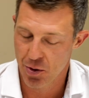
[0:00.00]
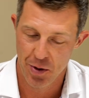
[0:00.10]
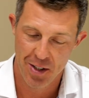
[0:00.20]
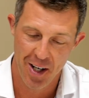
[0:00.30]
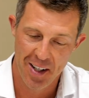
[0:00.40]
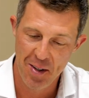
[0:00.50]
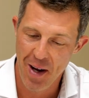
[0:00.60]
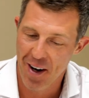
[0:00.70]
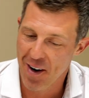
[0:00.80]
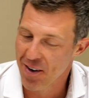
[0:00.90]
which we talked
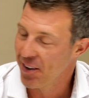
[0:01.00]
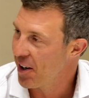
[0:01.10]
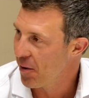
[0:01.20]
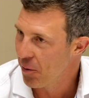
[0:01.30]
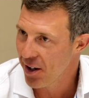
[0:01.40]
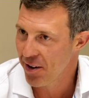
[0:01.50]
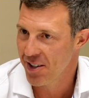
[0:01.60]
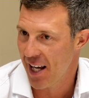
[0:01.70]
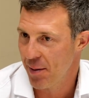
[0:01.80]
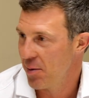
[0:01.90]
about earlier. What other
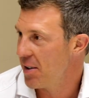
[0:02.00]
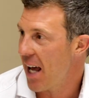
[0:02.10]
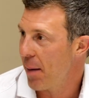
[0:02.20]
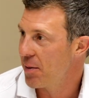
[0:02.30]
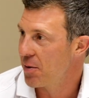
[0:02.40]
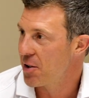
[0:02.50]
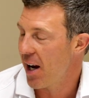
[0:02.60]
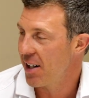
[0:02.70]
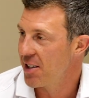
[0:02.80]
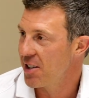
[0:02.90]
types of adaptive
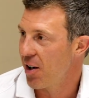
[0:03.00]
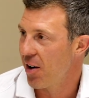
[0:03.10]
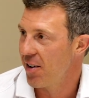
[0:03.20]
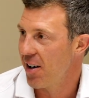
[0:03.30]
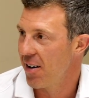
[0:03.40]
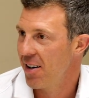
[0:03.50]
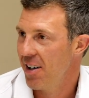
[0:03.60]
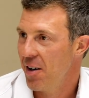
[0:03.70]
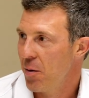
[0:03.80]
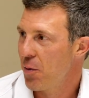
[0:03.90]
strategies are there
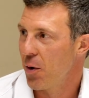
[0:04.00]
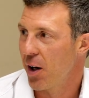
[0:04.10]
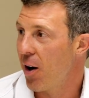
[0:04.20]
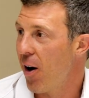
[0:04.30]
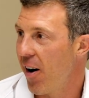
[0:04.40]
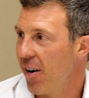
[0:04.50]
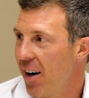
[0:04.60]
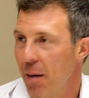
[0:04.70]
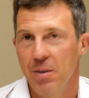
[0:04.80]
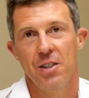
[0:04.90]
for a car?
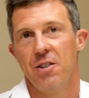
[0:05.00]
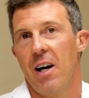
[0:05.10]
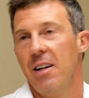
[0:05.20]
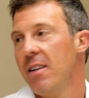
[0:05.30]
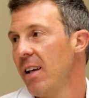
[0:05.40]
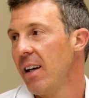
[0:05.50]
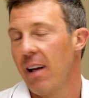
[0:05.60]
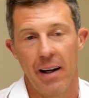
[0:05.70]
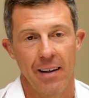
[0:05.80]
I'm just trying to think,